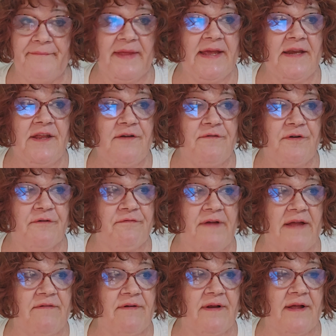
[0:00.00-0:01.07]
any of your
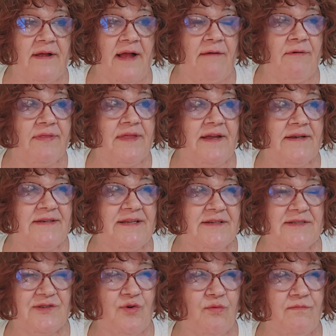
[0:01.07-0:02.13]
favorite. I would think
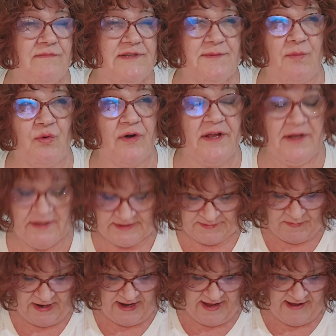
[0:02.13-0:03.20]
Dick's Sporting Goods
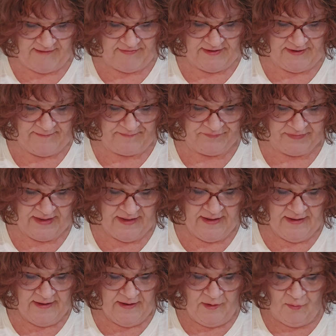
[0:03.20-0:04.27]
might have them.
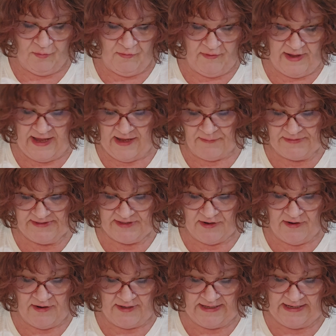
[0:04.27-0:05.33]

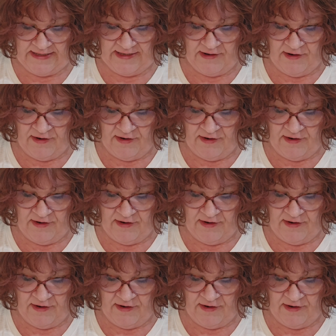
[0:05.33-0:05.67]
Amazon, any